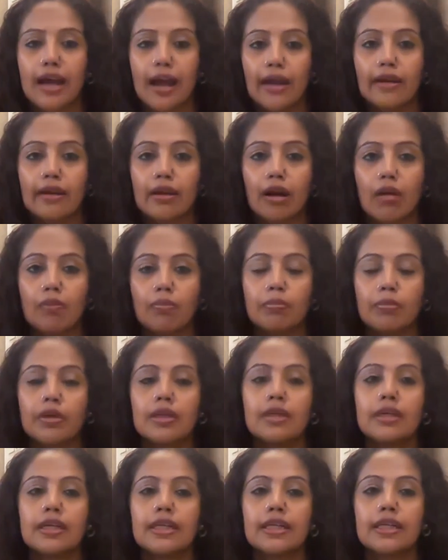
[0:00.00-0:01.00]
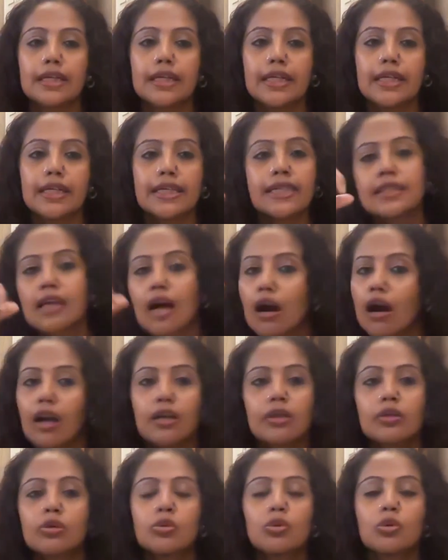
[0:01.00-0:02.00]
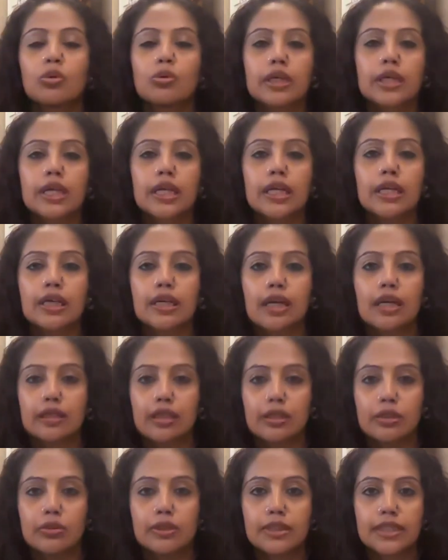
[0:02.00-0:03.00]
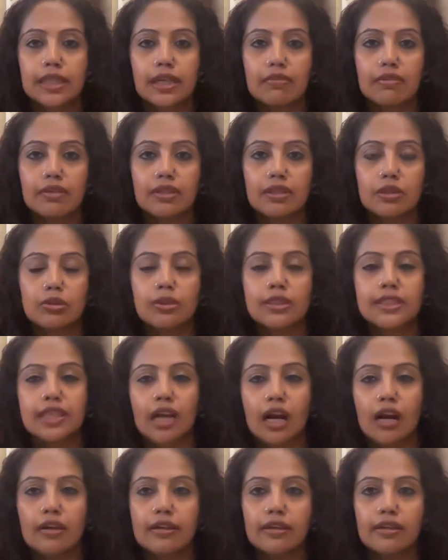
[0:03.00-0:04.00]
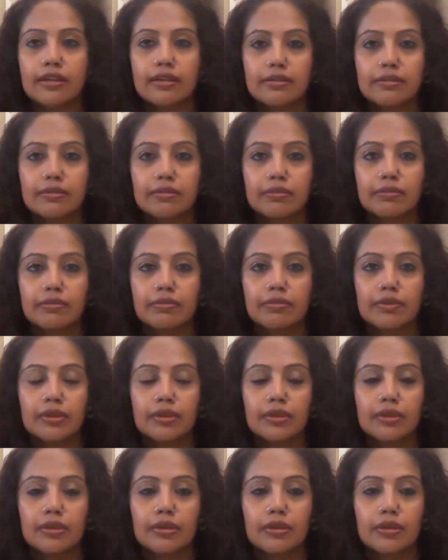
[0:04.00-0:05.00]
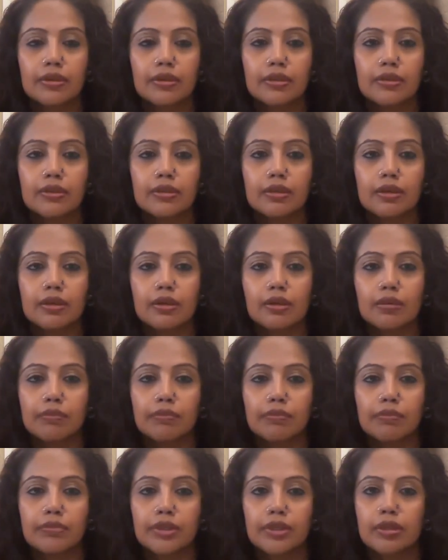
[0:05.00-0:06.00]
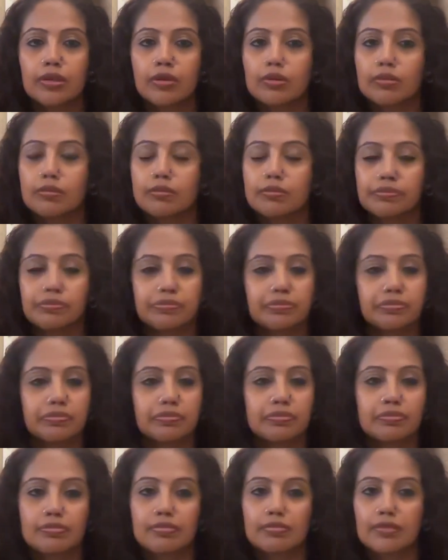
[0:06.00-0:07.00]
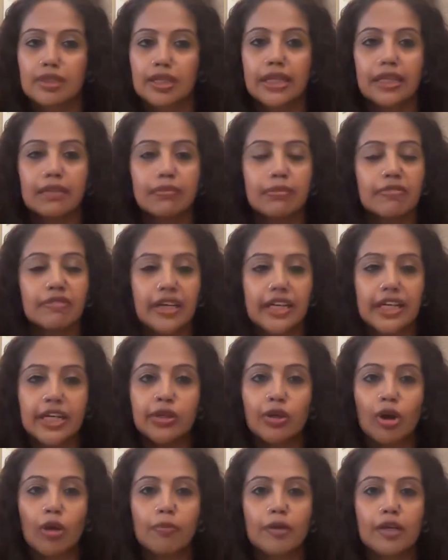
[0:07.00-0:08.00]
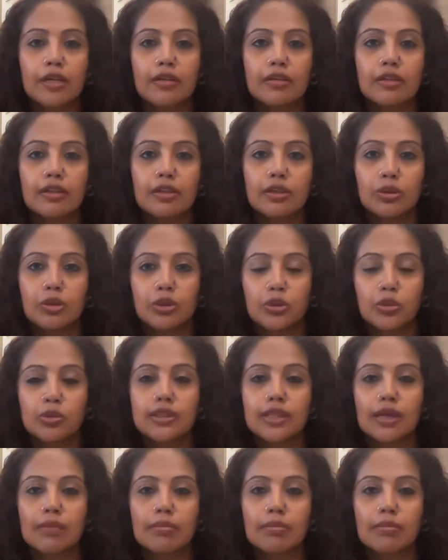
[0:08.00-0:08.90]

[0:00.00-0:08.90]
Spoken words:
it add up, it is hard to do it at a continuous level. You'll start it, uh, you know, it will be very topical. You'll do